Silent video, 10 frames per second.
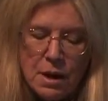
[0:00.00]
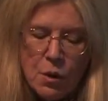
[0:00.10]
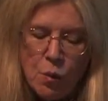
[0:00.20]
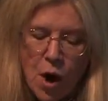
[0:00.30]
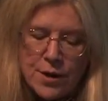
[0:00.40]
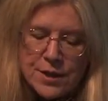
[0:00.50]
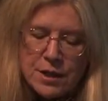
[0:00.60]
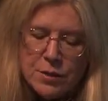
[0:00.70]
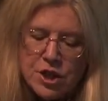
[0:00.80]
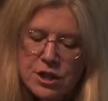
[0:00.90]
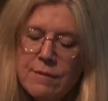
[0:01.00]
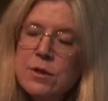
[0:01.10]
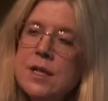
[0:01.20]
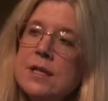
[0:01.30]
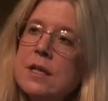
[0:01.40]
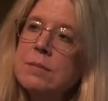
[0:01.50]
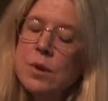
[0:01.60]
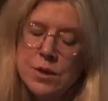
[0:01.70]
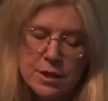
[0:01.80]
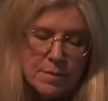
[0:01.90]
Waters in which devotees
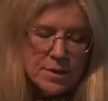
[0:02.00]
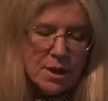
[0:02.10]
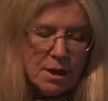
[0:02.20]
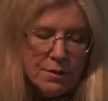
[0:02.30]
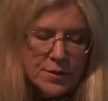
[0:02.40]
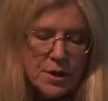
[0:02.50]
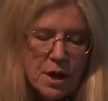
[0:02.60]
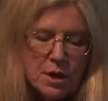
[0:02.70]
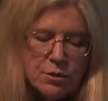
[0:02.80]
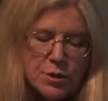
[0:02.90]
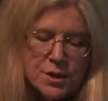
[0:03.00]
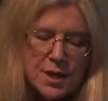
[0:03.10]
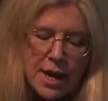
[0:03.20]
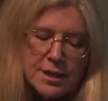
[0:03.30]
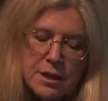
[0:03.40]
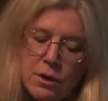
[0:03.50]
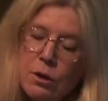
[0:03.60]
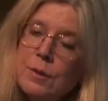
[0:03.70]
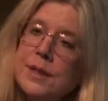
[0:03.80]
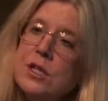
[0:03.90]
immerse themselves through the sadhana or
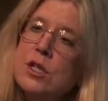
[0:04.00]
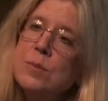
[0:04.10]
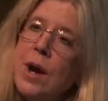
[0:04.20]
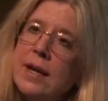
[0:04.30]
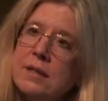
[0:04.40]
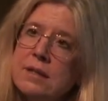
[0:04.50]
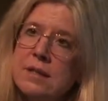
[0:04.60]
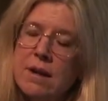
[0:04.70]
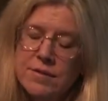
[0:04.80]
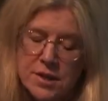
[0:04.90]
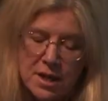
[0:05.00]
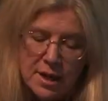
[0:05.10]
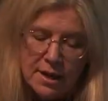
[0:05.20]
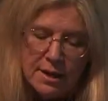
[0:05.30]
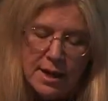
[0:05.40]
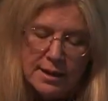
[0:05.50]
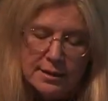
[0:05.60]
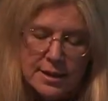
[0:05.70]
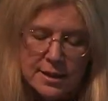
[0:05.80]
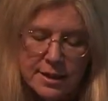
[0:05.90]
religious practice of singing and
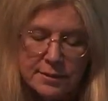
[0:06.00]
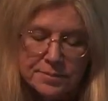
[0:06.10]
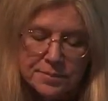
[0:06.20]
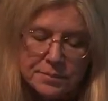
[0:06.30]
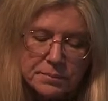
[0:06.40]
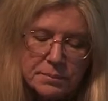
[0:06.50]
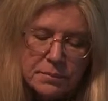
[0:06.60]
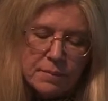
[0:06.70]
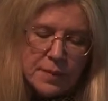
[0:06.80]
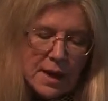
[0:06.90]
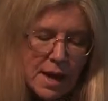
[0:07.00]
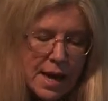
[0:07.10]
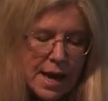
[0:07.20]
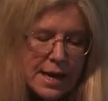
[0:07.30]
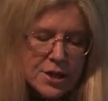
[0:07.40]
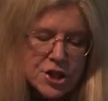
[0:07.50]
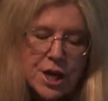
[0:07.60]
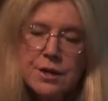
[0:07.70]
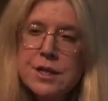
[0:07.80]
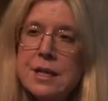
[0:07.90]
listening. And it
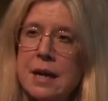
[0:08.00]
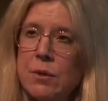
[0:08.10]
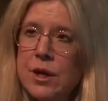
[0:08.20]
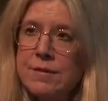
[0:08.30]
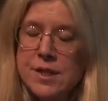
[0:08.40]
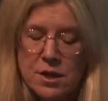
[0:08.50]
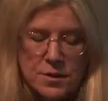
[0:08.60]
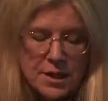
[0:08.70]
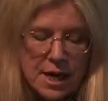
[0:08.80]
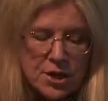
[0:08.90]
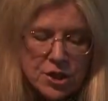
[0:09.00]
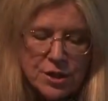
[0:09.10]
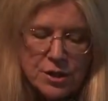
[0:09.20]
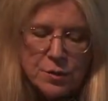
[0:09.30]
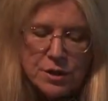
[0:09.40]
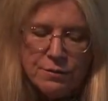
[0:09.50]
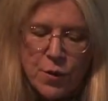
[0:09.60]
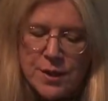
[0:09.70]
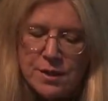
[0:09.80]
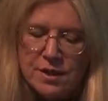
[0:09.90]
shares a network of associations with the
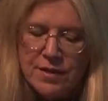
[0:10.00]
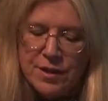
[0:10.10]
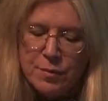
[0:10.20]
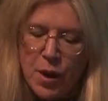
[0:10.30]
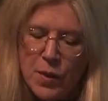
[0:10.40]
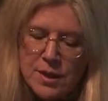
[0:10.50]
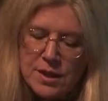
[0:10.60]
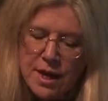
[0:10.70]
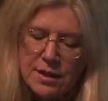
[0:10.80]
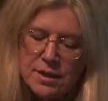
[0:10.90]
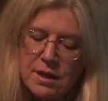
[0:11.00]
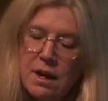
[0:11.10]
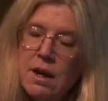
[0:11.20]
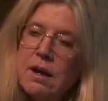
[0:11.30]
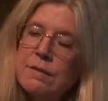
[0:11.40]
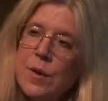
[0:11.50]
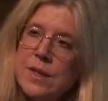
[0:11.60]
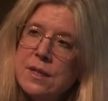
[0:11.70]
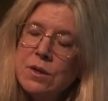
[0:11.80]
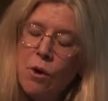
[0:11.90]
voices of other poet saints,
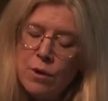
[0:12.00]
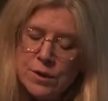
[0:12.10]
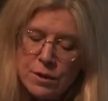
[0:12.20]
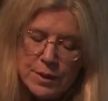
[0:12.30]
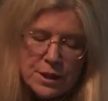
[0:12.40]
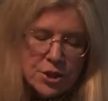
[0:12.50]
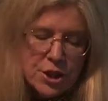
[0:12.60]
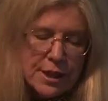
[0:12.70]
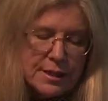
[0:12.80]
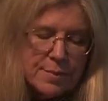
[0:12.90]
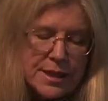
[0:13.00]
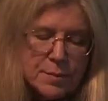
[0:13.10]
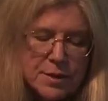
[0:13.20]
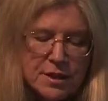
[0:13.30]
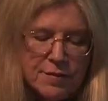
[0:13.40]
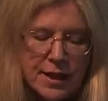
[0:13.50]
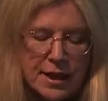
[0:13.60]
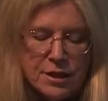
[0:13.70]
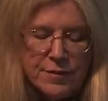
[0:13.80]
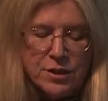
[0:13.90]
voices also initiated by specific
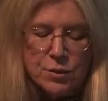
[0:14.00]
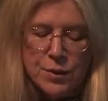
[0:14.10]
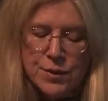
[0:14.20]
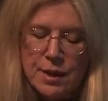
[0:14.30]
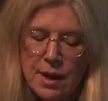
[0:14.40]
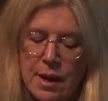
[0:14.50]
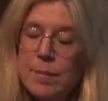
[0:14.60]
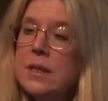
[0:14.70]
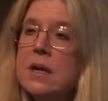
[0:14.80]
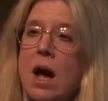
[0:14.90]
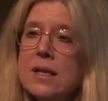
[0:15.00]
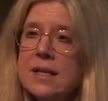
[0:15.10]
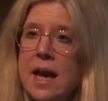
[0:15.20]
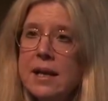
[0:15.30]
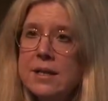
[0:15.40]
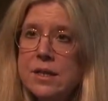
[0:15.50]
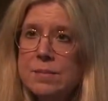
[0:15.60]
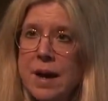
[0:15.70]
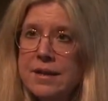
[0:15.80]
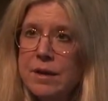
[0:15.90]
individuals, but not silenced
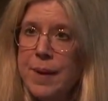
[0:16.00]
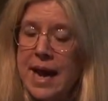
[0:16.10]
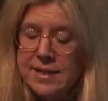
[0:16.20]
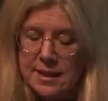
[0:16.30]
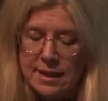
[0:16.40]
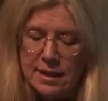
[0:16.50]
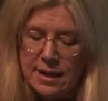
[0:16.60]
by their passing